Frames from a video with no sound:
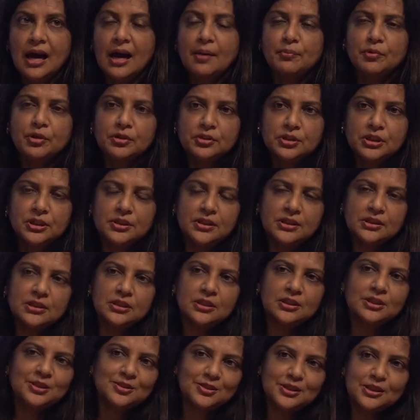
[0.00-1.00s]
I'm going to
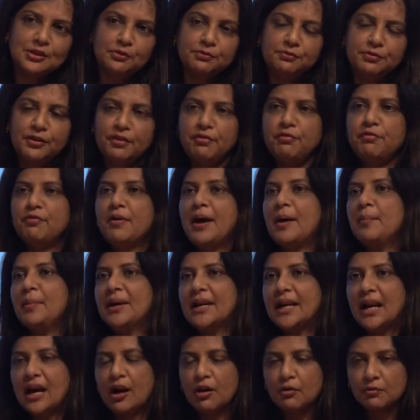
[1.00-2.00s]
introduce the fifth
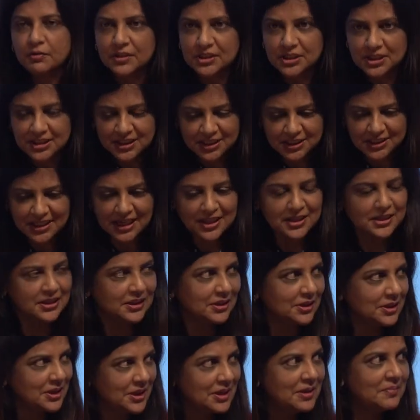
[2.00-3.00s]
whammy now, which is
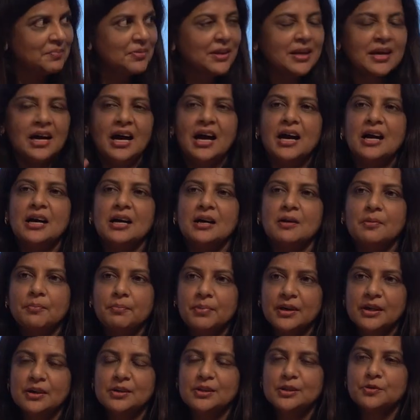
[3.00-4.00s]
gender,
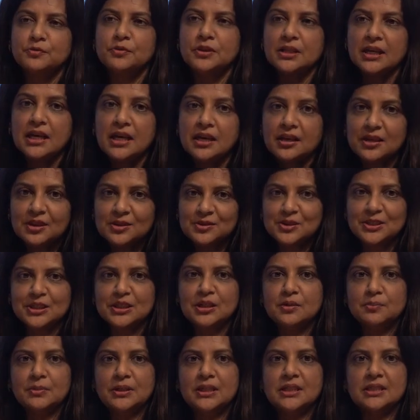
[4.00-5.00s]
because within those
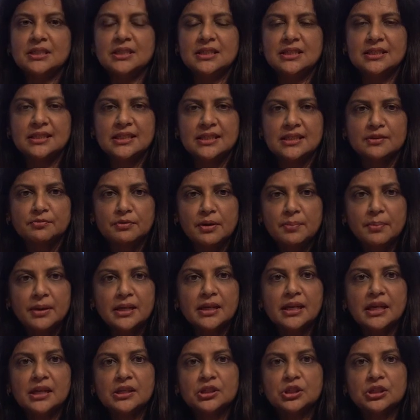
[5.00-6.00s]
communities, it's
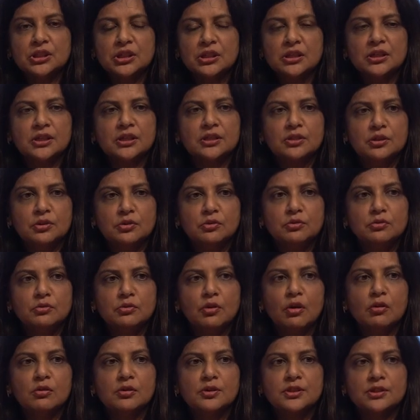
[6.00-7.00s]
women and children who
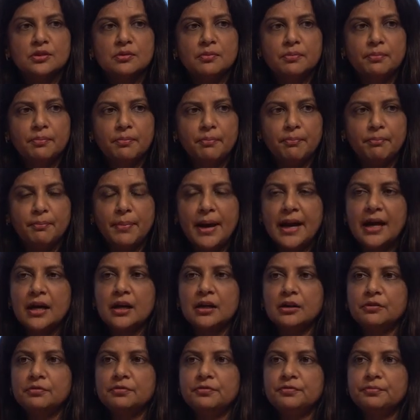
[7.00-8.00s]
also
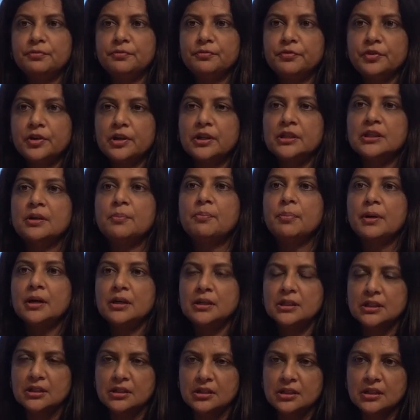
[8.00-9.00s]
bear a further
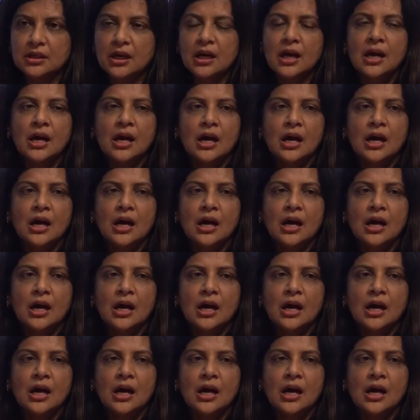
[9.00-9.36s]
burden,